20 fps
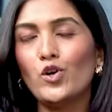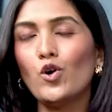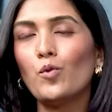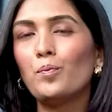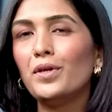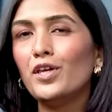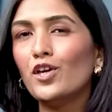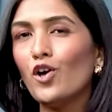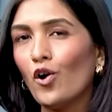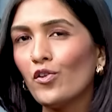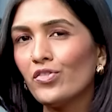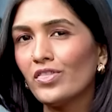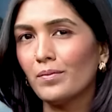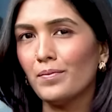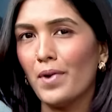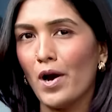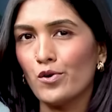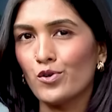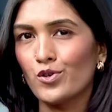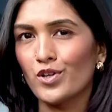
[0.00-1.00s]
go beyond
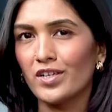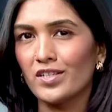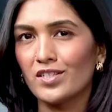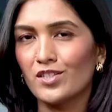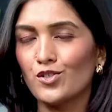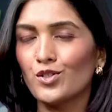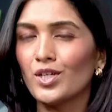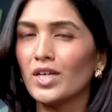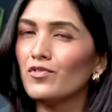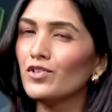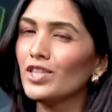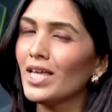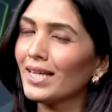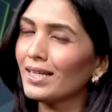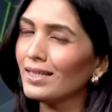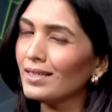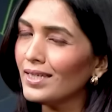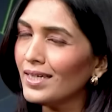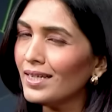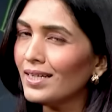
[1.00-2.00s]
the boundaries to give you
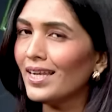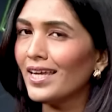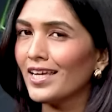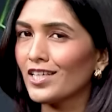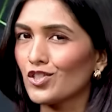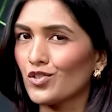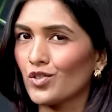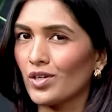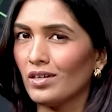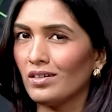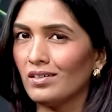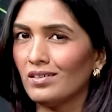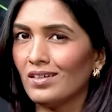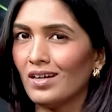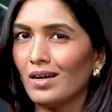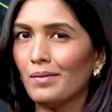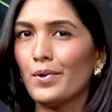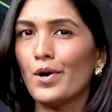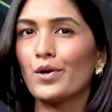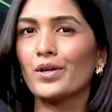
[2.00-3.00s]
that little extra
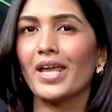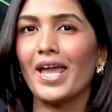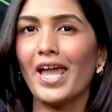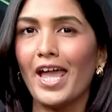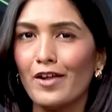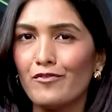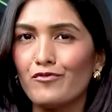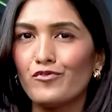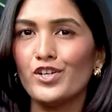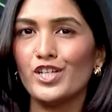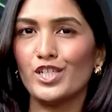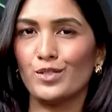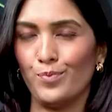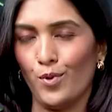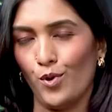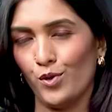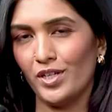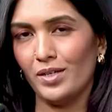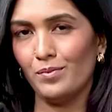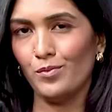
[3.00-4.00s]
about every
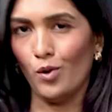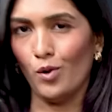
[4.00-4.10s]
sporting